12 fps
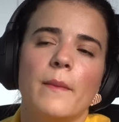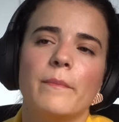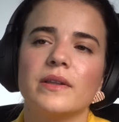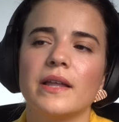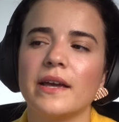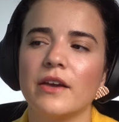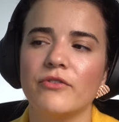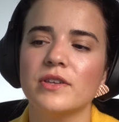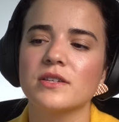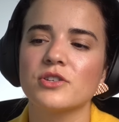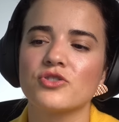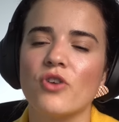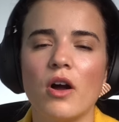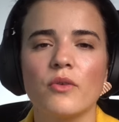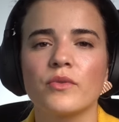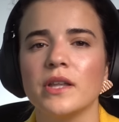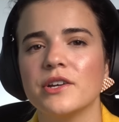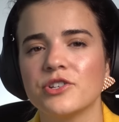But, like, if it's a strong
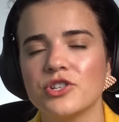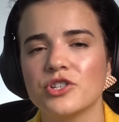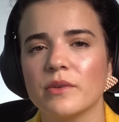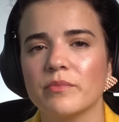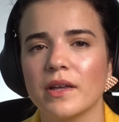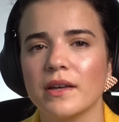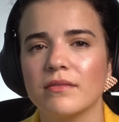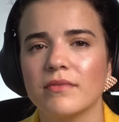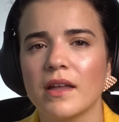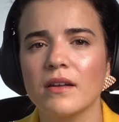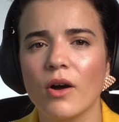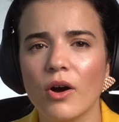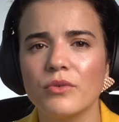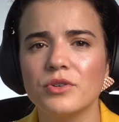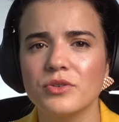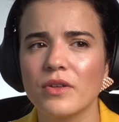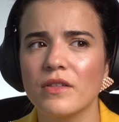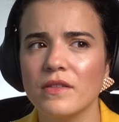relationship, like, then go
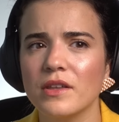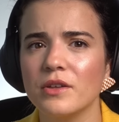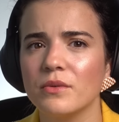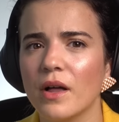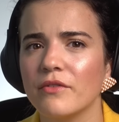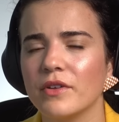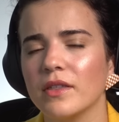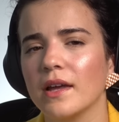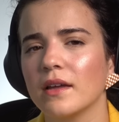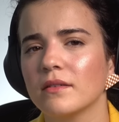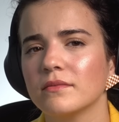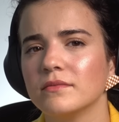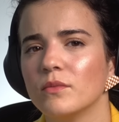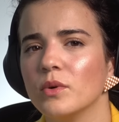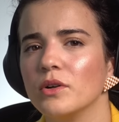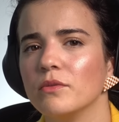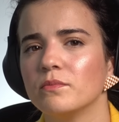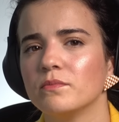do the thing that you love and, like,
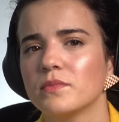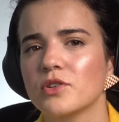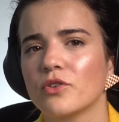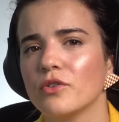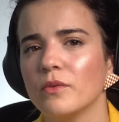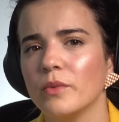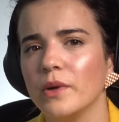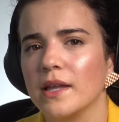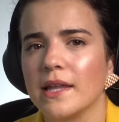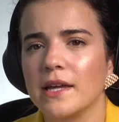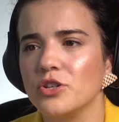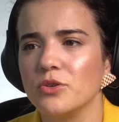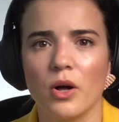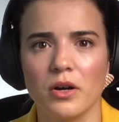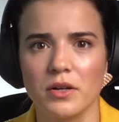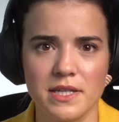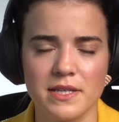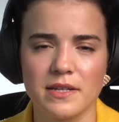we'll circle, we can, like, do
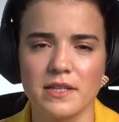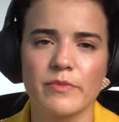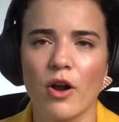long distance.